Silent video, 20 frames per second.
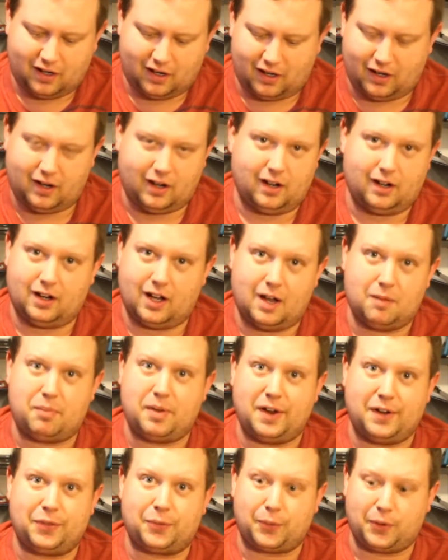and I
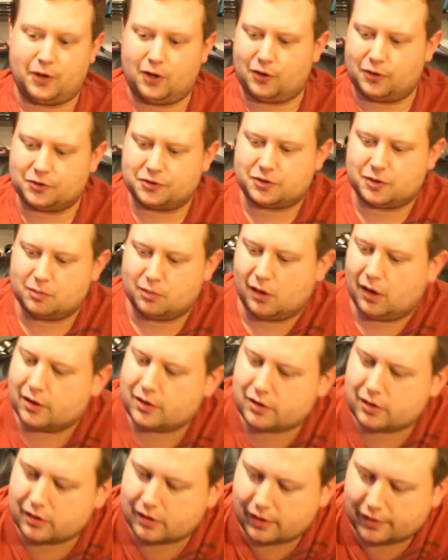paid $3 too
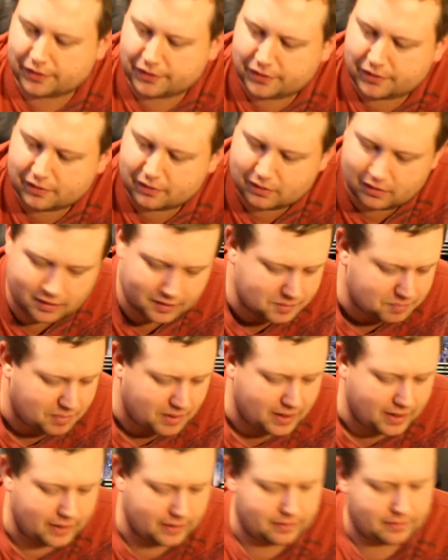much. It's
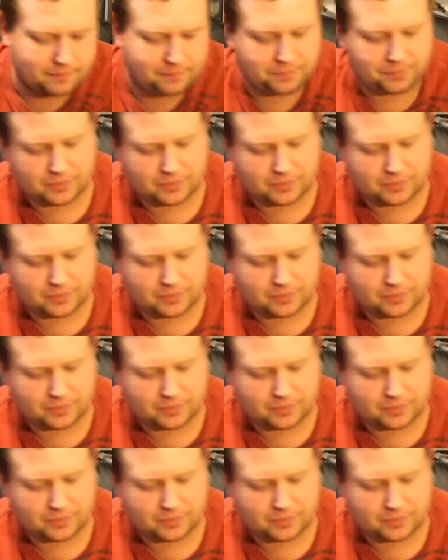bad.